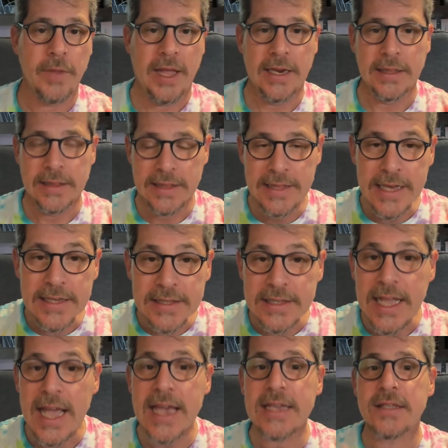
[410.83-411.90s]
And in this
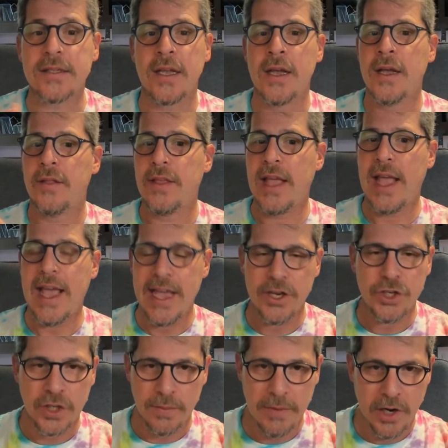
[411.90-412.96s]
case, the
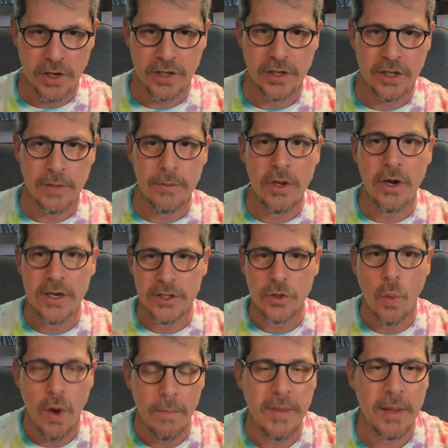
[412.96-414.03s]
Asian American community is
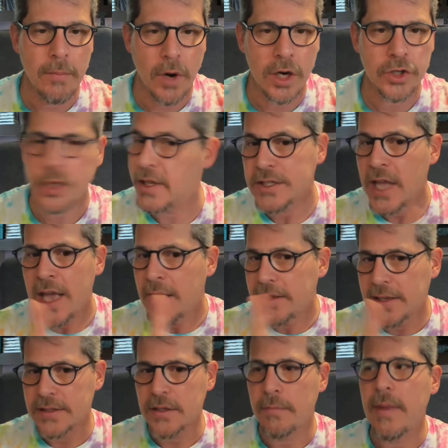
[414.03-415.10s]
the one being marginalized.
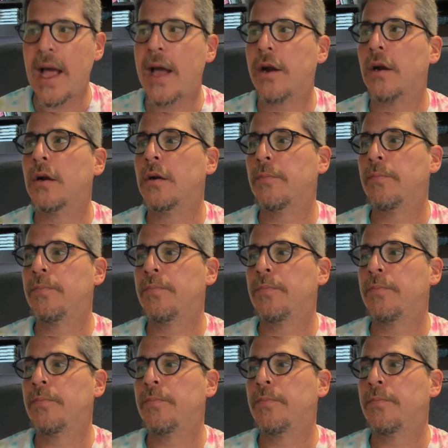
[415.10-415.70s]
Doesn't matter.